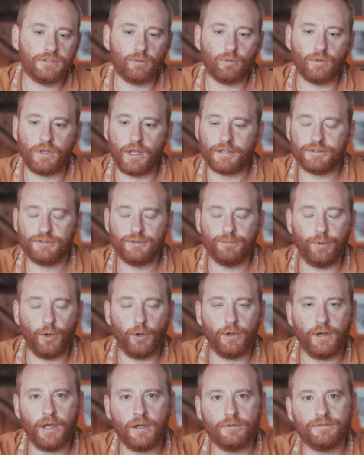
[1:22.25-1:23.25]
So I would like to
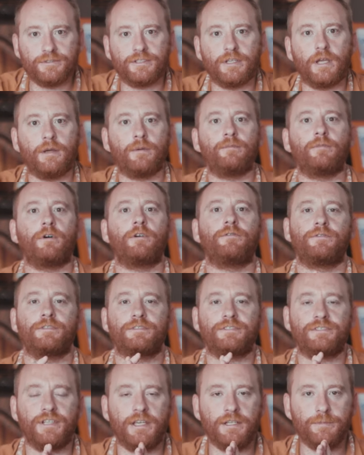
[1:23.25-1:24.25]
point out some of
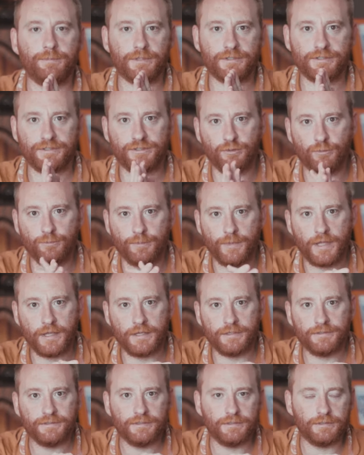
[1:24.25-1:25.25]
the statements you
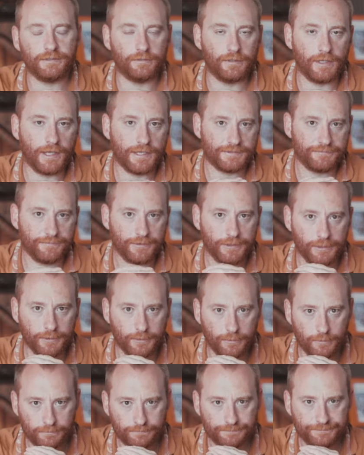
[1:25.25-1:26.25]
made in your last
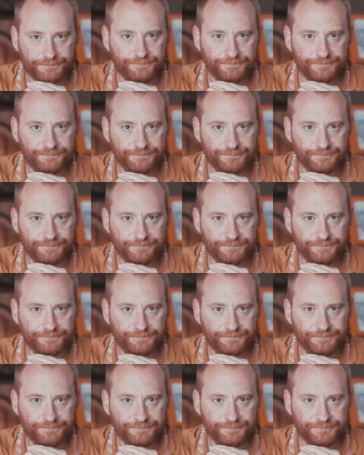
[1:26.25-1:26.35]
video.